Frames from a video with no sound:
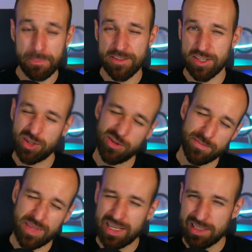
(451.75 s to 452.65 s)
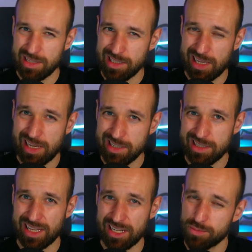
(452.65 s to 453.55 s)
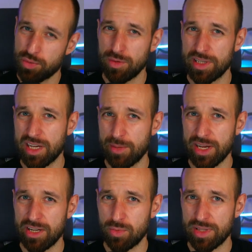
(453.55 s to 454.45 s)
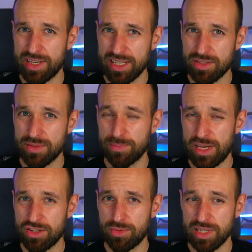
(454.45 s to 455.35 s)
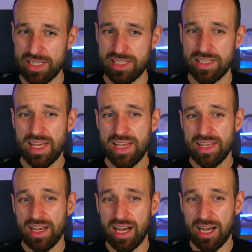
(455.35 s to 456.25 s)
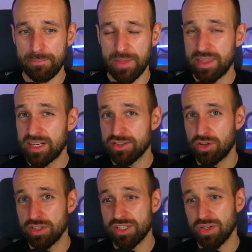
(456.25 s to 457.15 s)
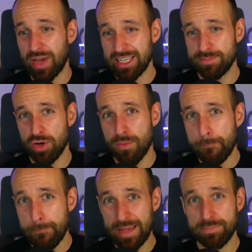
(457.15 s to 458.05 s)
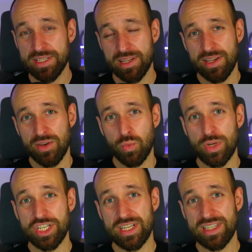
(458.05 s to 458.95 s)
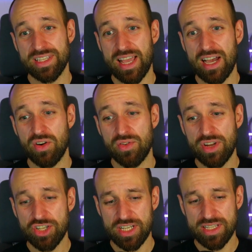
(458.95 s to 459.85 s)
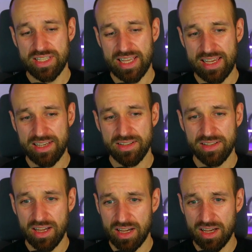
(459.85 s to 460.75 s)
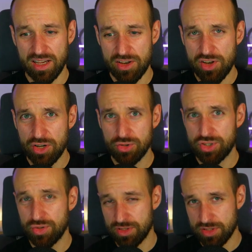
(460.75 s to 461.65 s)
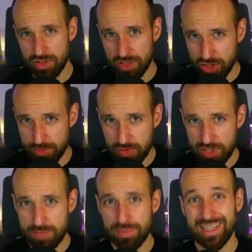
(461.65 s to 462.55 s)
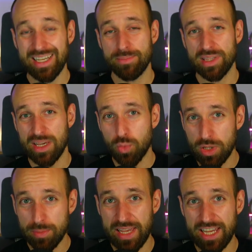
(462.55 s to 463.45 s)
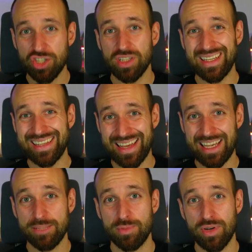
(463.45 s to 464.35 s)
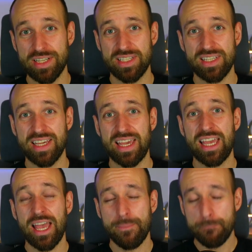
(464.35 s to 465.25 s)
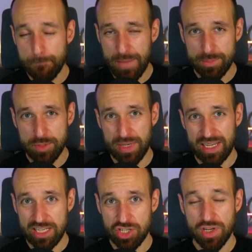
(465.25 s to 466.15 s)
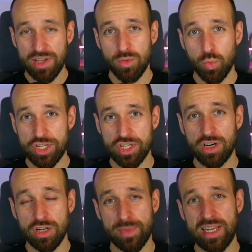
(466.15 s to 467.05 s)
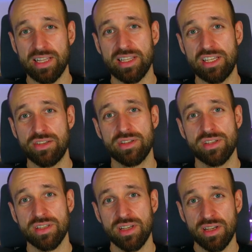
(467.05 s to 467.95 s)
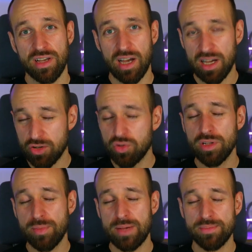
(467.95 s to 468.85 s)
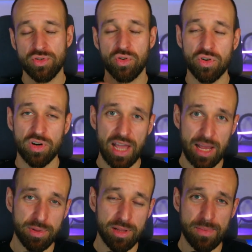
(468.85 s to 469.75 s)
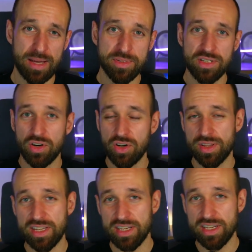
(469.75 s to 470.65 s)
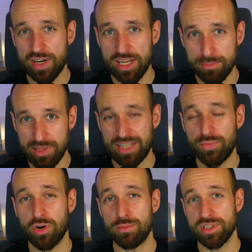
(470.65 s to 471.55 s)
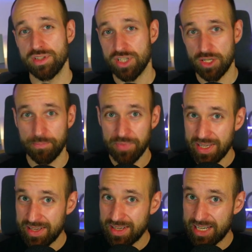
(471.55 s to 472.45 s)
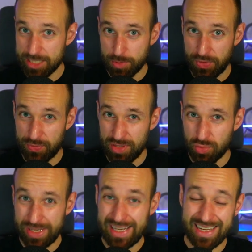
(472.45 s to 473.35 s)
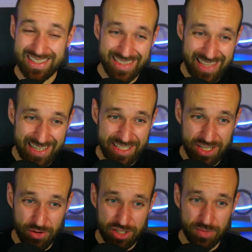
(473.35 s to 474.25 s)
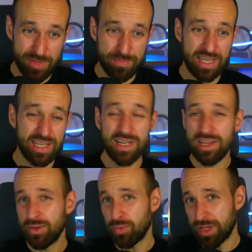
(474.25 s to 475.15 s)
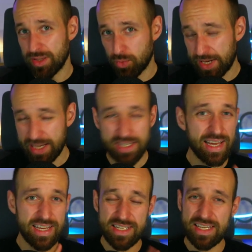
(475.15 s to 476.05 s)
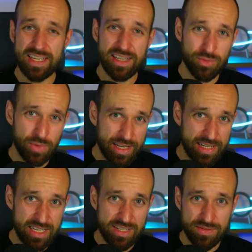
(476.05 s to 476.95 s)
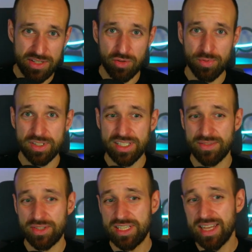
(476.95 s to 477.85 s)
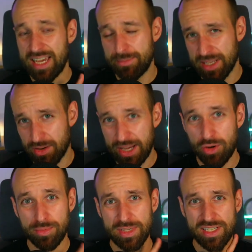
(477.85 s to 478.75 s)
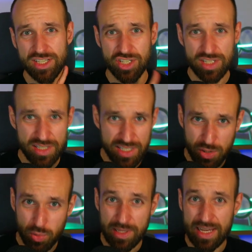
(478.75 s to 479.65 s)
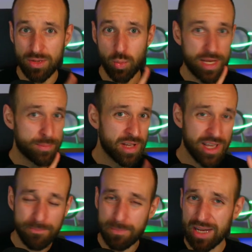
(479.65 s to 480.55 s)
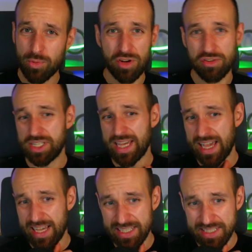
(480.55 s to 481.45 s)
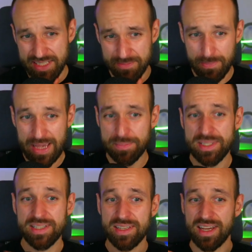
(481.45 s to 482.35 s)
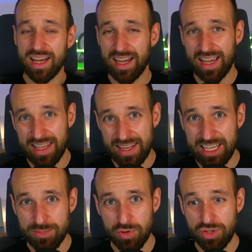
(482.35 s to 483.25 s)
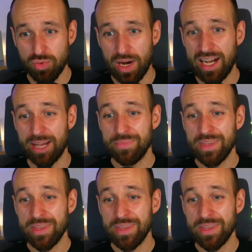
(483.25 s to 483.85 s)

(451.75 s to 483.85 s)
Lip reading: So that is a little hint that it's probably coming out with the next major release. And there's also Expo Maps, which is now not just like a node to install a community plugin, but there will be actually an Expo SDK Maps package, which automatically uses Google Maps or Apple Maps on the according platforms. So Expo 53, I think, is going to be big with React 19, React Native 0.79, better error messages, SQLite Web, background tasks, maps, and Expo UI.